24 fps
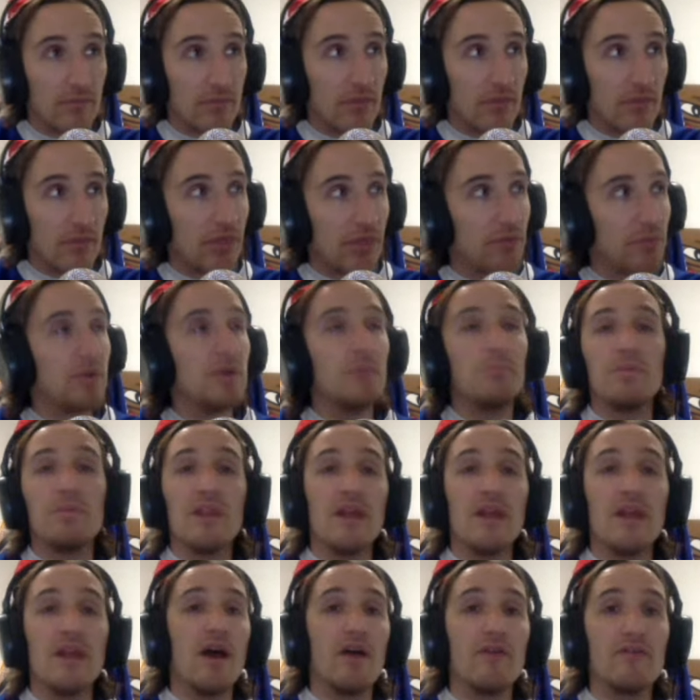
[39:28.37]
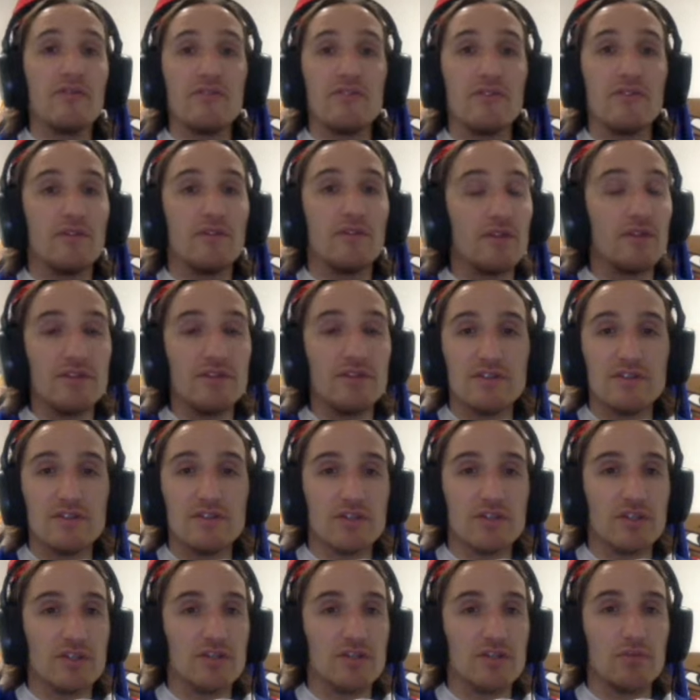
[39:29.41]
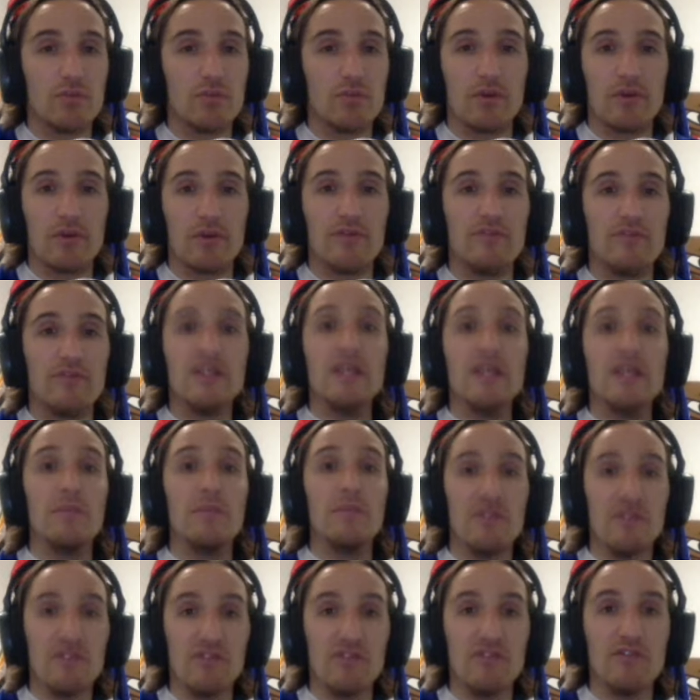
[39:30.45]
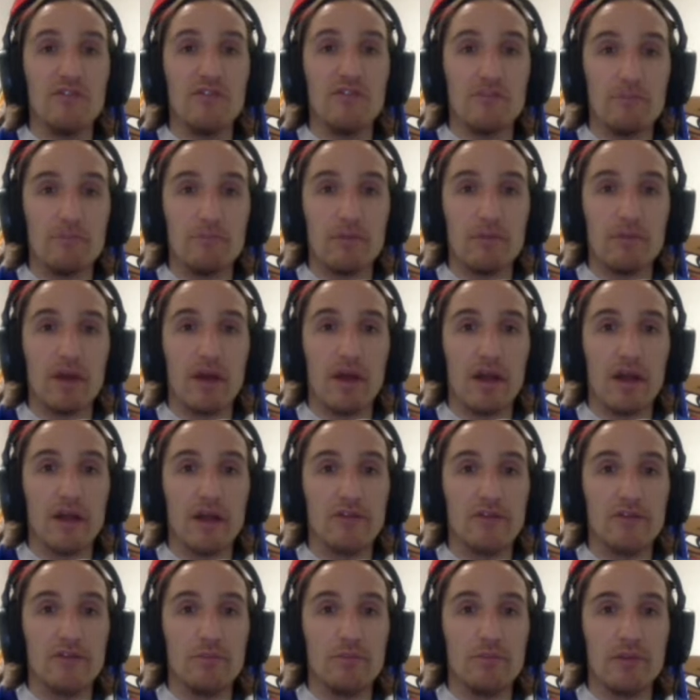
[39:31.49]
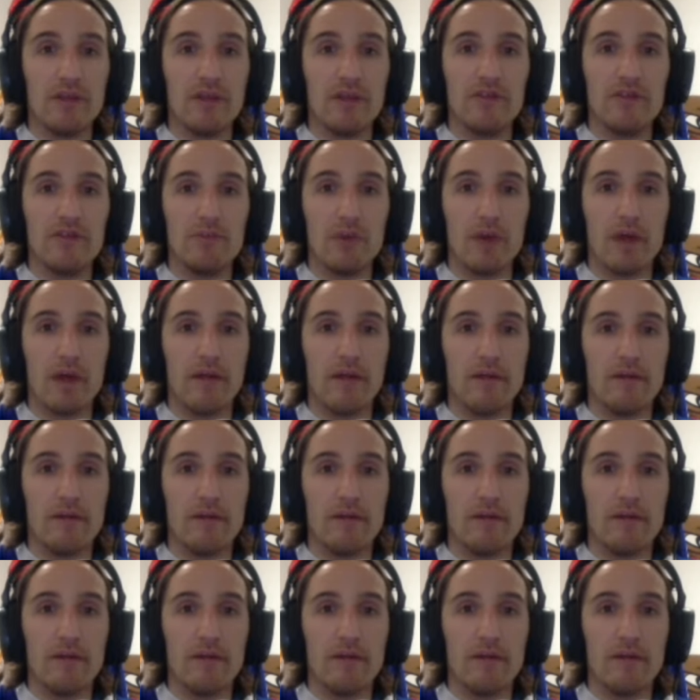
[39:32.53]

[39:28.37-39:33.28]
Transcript: three playoff series just worth of demons behind you. But guess what?